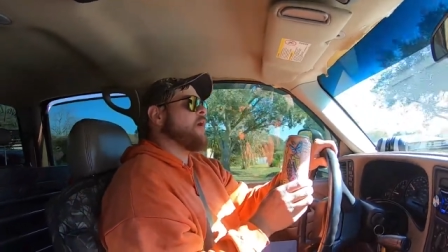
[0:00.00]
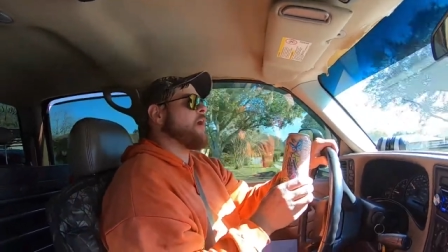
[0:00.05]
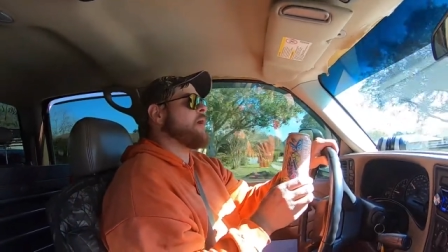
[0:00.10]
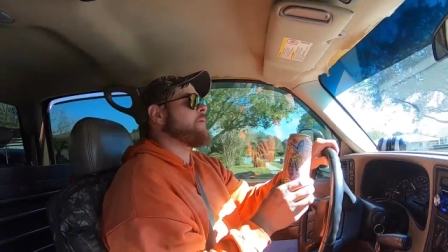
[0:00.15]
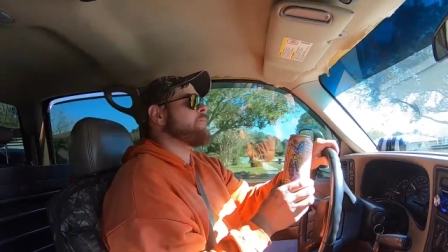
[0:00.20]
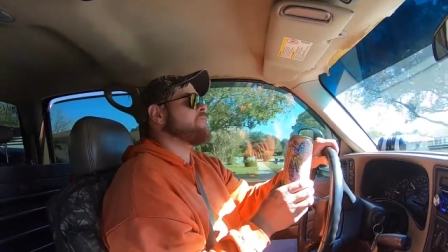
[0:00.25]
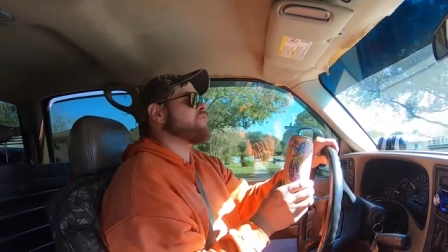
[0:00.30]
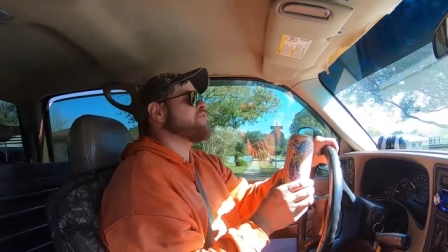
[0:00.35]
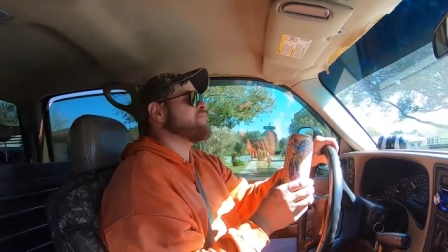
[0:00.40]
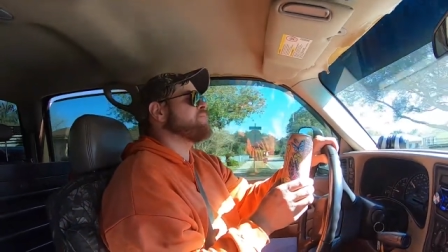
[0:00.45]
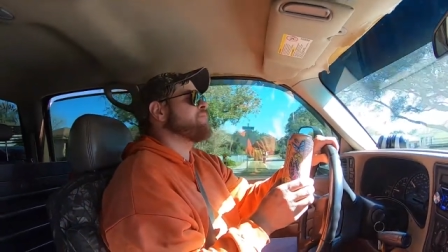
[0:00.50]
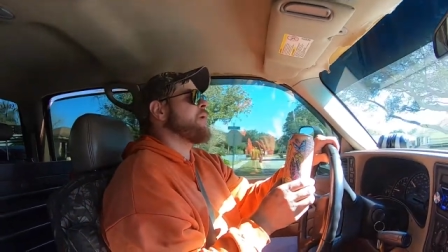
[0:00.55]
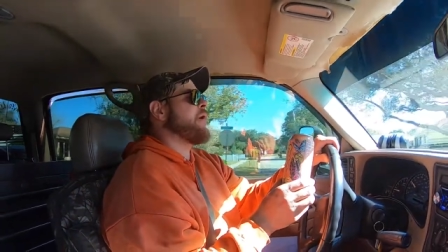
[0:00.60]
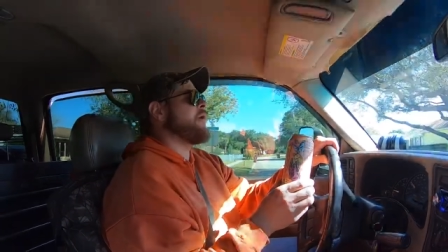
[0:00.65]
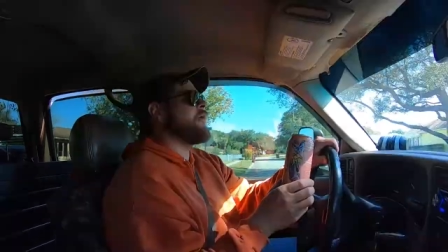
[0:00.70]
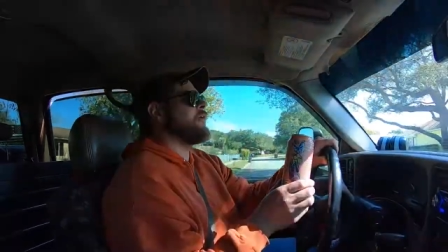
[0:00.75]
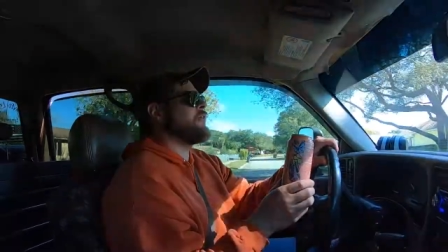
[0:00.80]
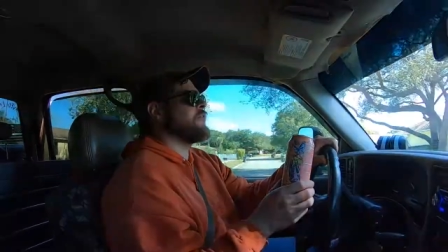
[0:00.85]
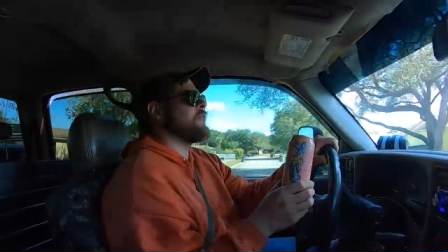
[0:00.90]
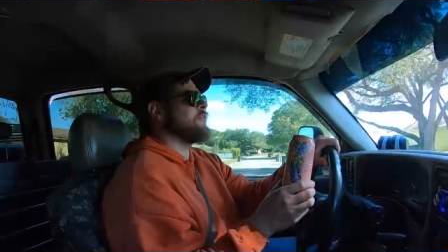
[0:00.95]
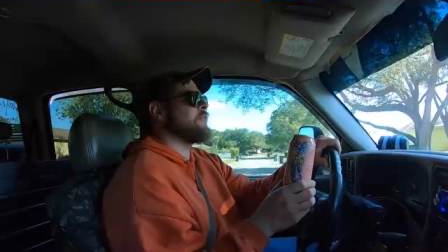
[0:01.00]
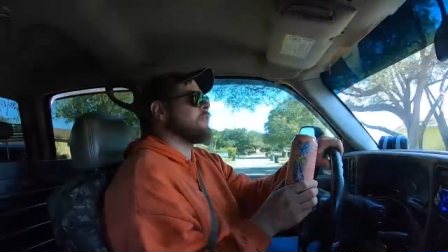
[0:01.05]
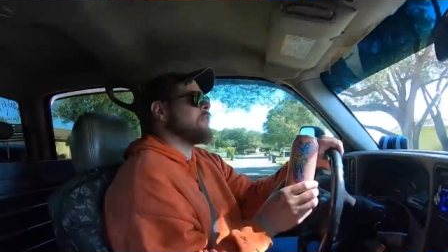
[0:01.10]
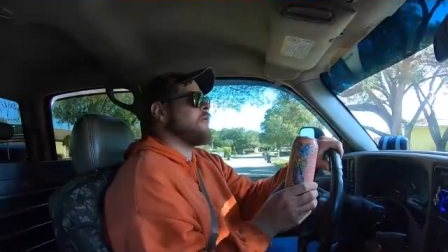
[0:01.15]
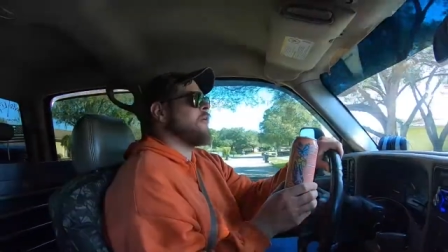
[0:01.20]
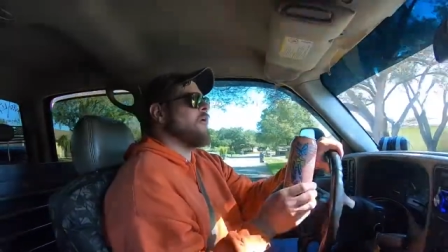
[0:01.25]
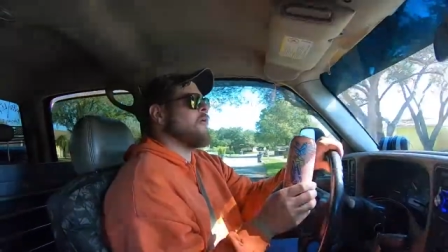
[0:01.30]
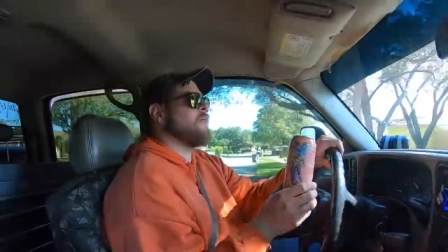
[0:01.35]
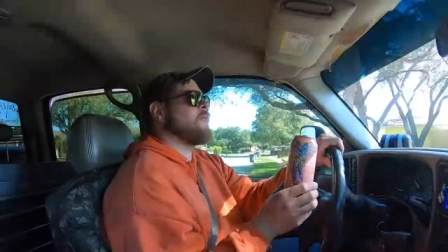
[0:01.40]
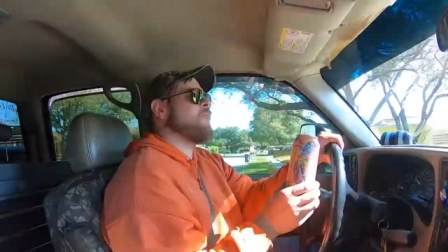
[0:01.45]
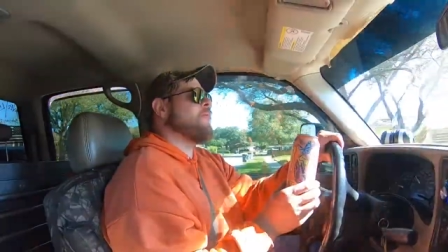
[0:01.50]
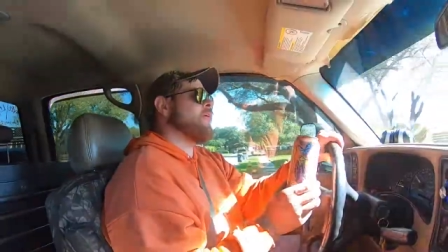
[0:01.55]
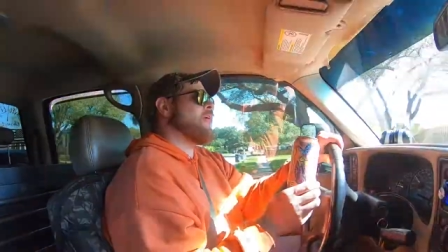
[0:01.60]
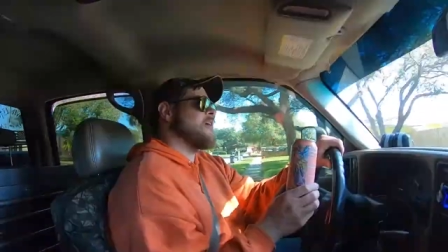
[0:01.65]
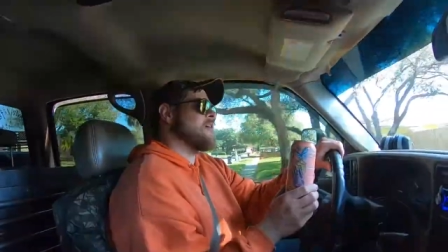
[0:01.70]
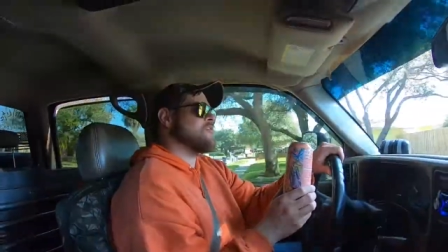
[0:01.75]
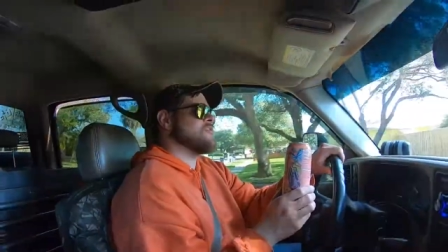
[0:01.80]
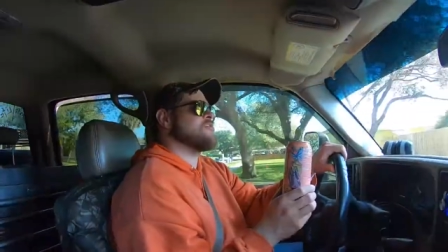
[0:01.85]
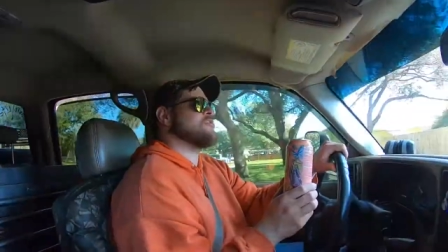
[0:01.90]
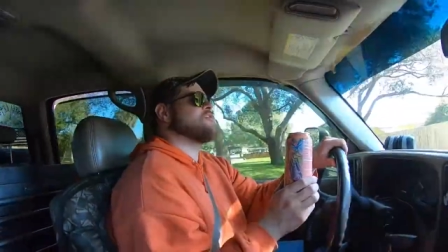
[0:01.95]
I'm spelling it wrong while
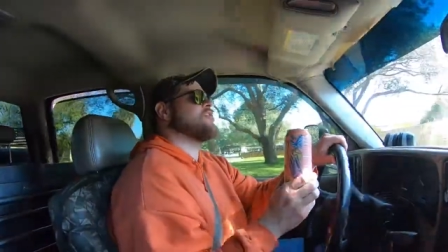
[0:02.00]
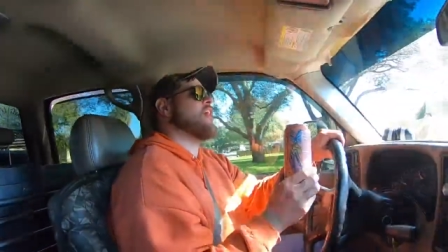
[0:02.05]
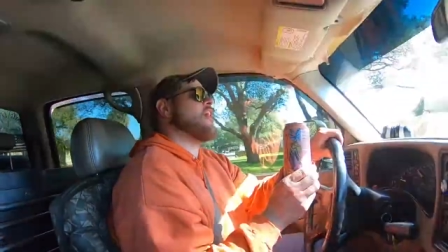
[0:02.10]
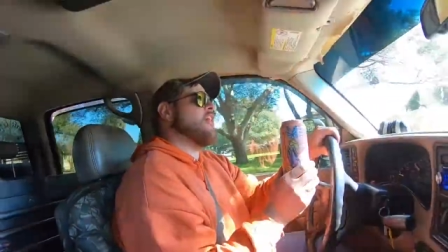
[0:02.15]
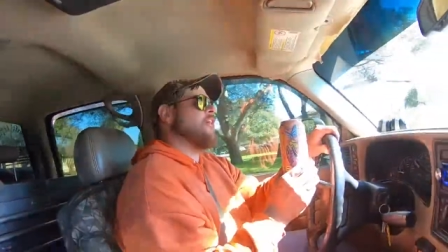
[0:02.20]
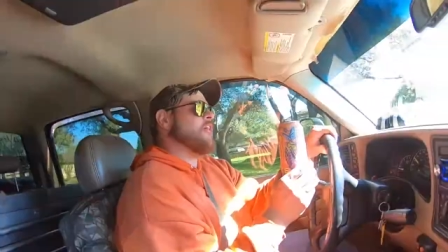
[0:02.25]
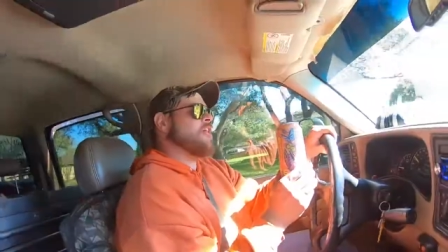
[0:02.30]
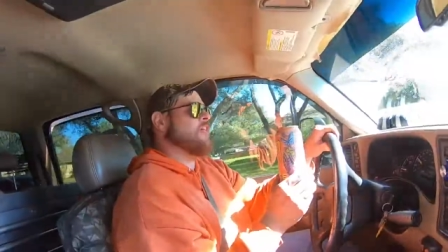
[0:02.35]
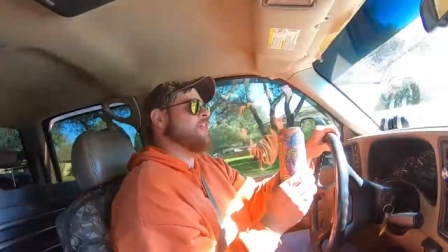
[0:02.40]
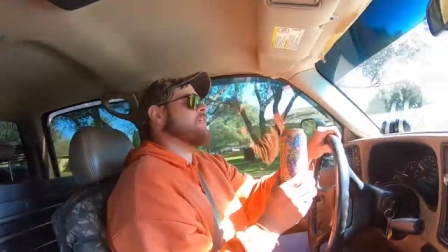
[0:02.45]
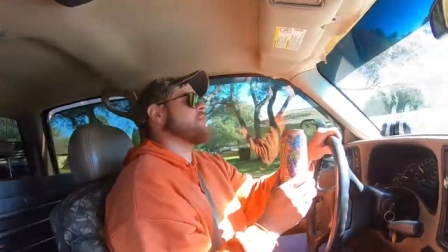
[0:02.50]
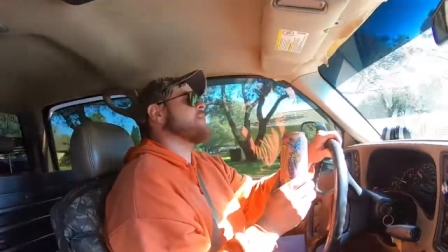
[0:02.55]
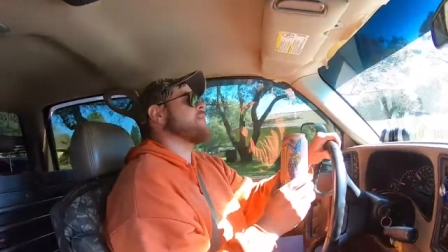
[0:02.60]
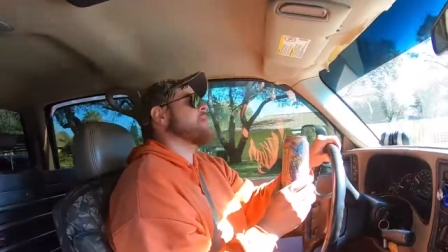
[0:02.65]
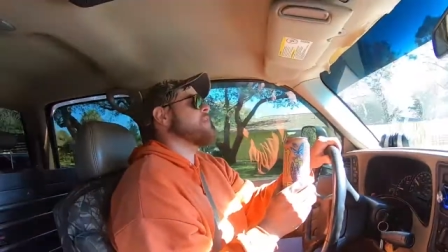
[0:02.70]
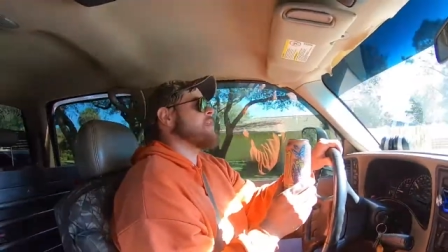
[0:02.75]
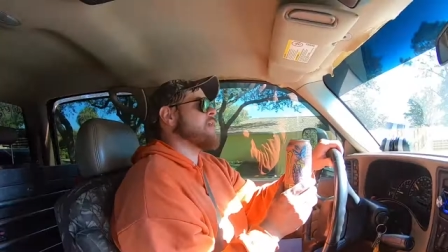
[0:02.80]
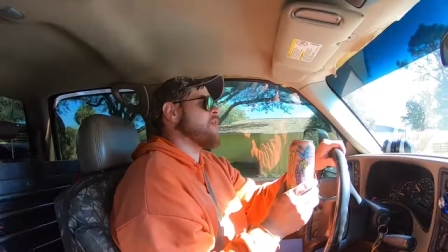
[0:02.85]
I say it.